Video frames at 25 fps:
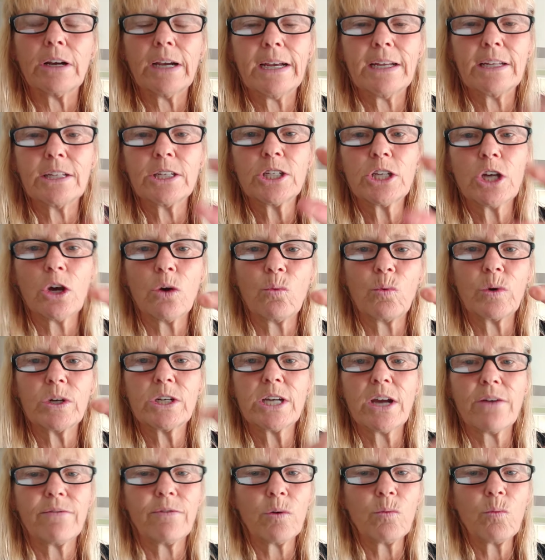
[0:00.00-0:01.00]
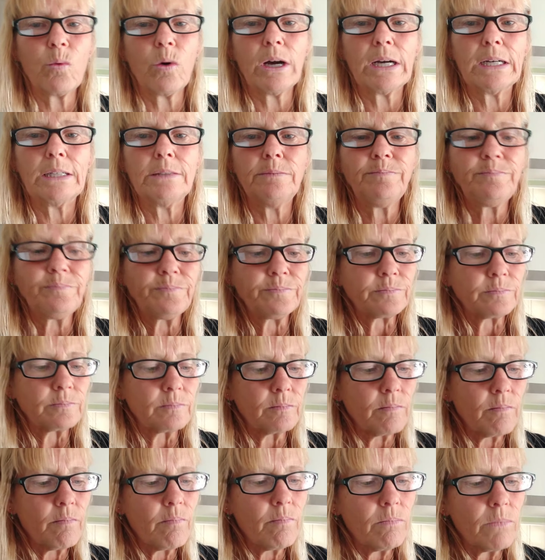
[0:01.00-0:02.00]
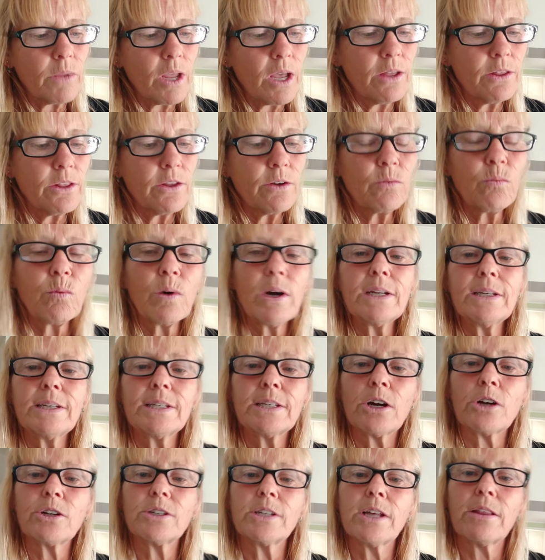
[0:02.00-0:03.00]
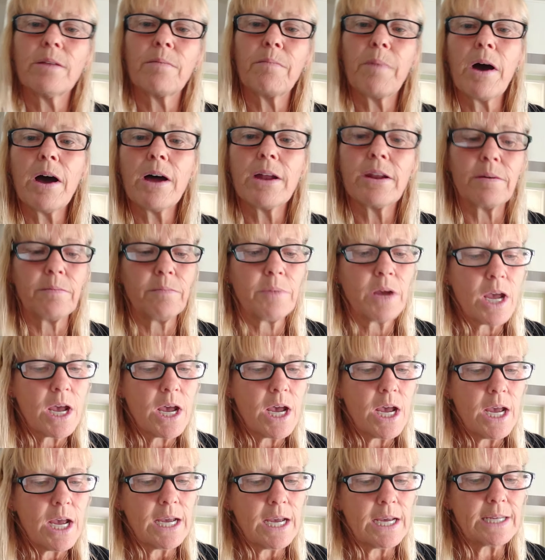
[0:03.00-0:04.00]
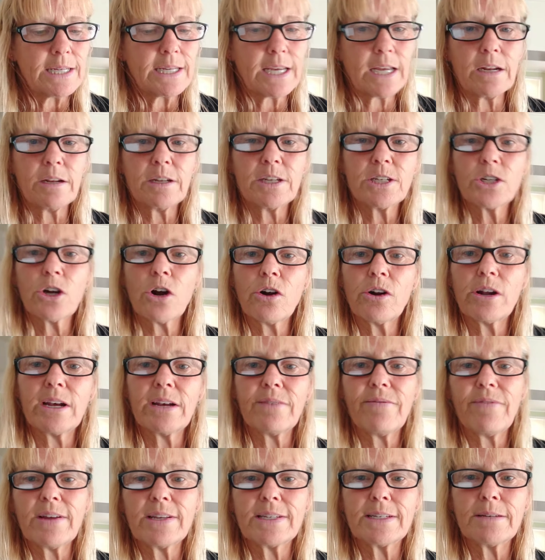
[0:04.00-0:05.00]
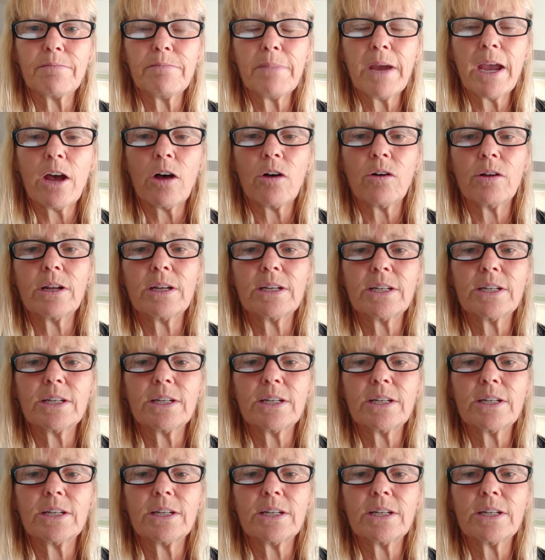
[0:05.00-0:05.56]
And so whichever one, the one starts on the bottom is going to start off as a male.